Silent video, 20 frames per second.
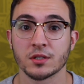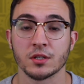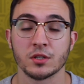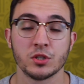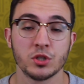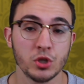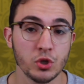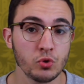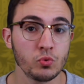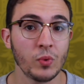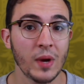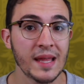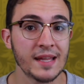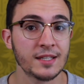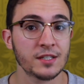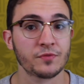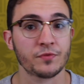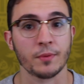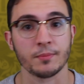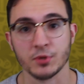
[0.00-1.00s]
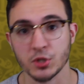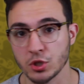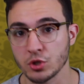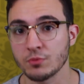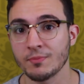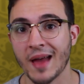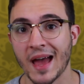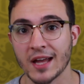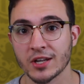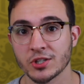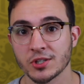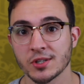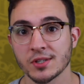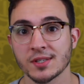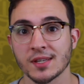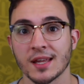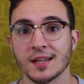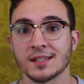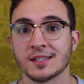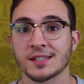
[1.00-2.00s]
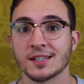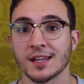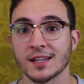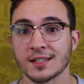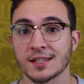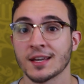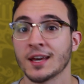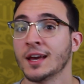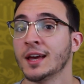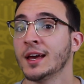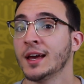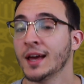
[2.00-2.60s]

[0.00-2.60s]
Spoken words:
to 2 wins from 2 matches and sit,